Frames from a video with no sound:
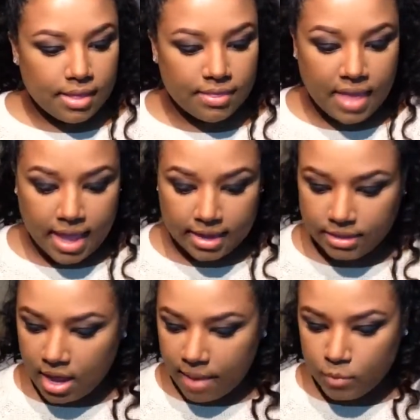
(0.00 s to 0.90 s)

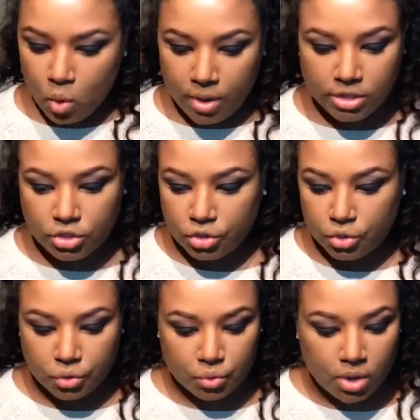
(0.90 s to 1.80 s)
Then I'm going
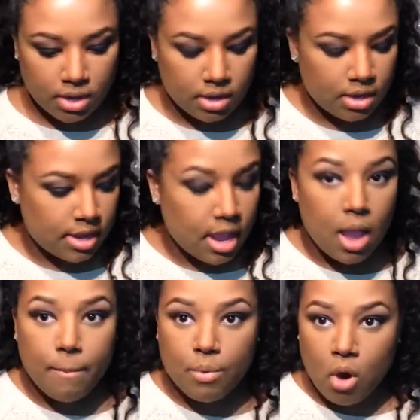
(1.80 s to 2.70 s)
to
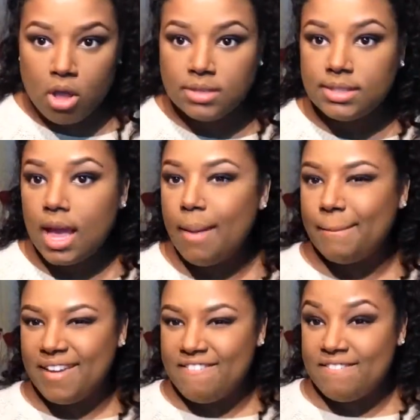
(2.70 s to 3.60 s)
bronze up
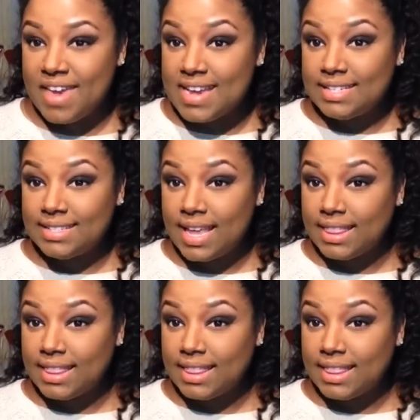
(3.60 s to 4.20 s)
my face a